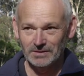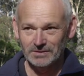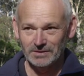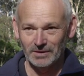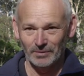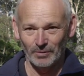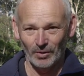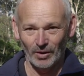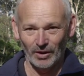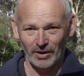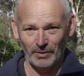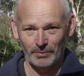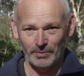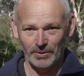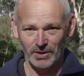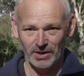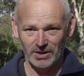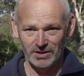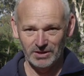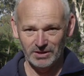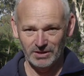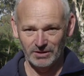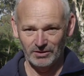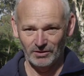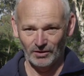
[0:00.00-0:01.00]
So my
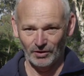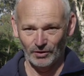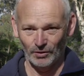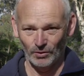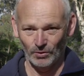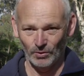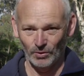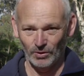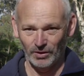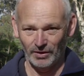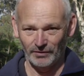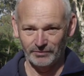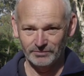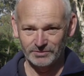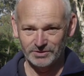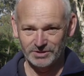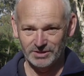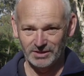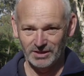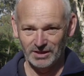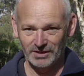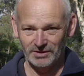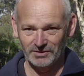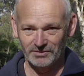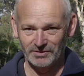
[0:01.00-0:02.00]
opinion on all of them
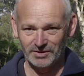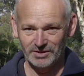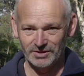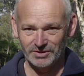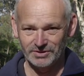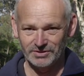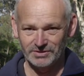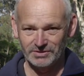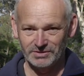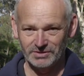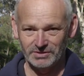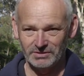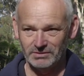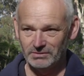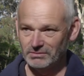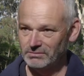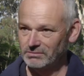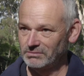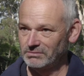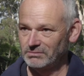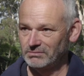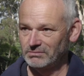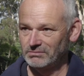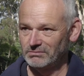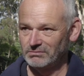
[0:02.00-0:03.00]
together is
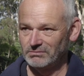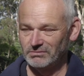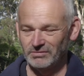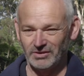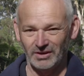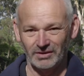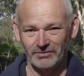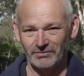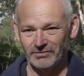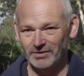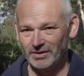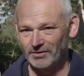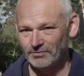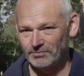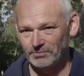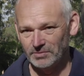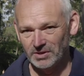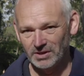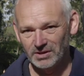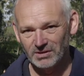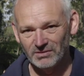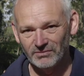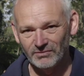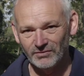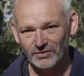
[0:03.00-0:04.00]
they've left
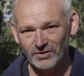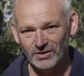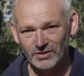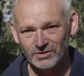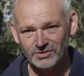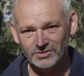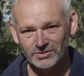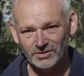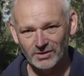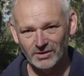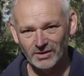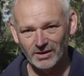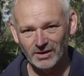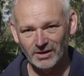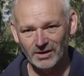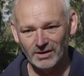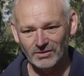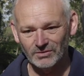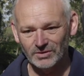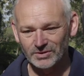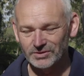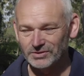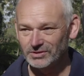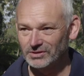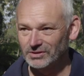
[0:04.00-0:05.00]
me confused. I don't
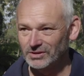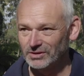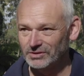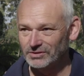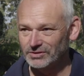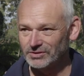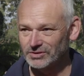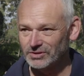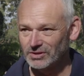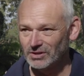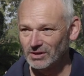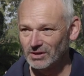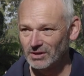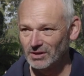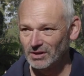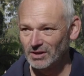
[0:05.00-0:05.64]
know what to use.